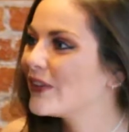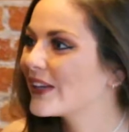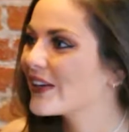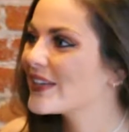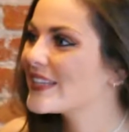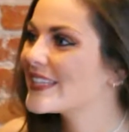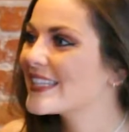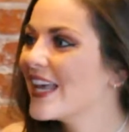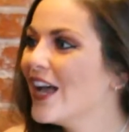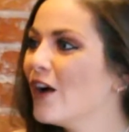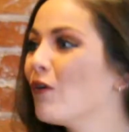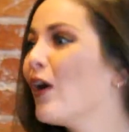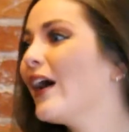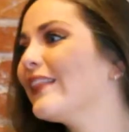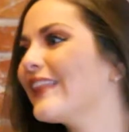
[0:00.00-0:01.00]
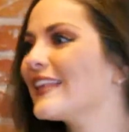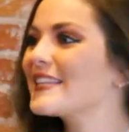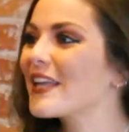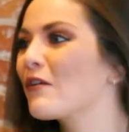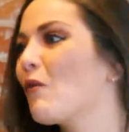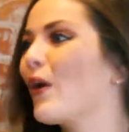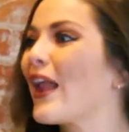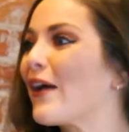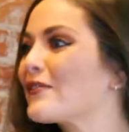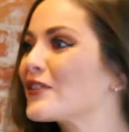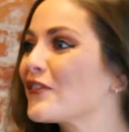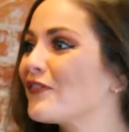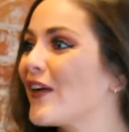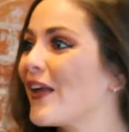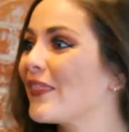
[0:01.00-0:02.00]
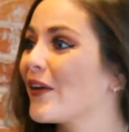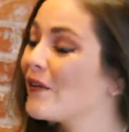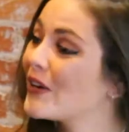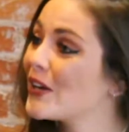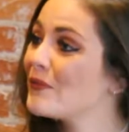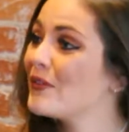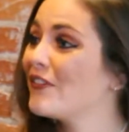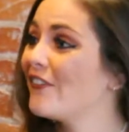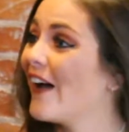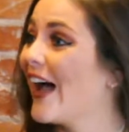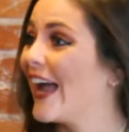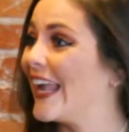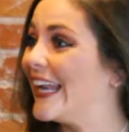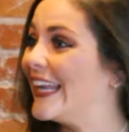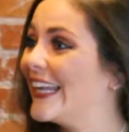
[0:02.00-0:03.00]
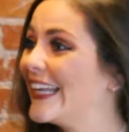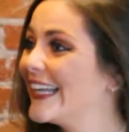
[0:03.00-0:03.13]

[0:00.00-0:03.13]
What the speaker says: Because, well, unless I want to have some fun, though, it could be fun.